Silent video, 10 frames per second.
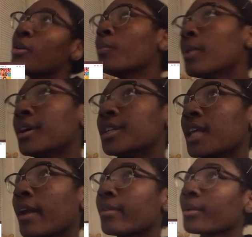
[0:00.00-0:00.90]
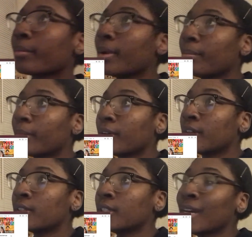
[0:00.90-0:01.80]
too much that I remember.
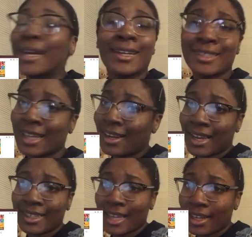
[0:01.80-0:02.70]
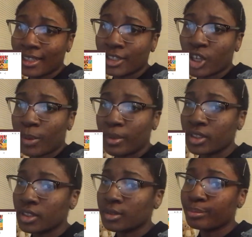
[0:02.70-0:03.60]
It's not like the other drama,
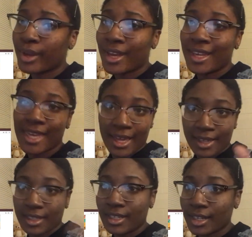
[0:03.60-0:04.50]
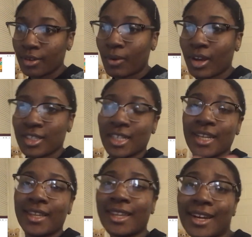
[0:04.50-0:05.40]
but yeah, you need to watch
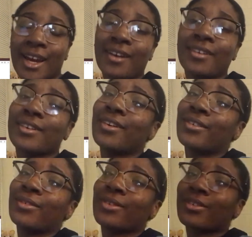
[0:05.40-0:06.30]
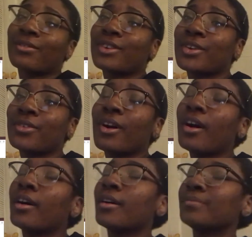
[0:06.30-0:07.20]
it. And then I'll go review
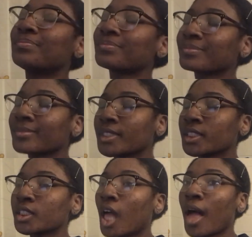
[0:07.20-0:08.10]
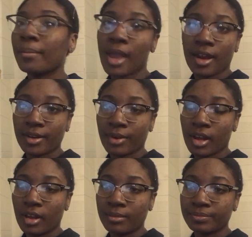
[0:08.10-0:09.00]
um Beyond
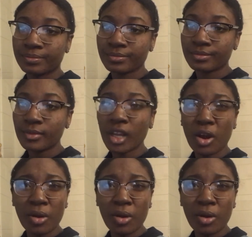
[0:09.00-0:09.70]
the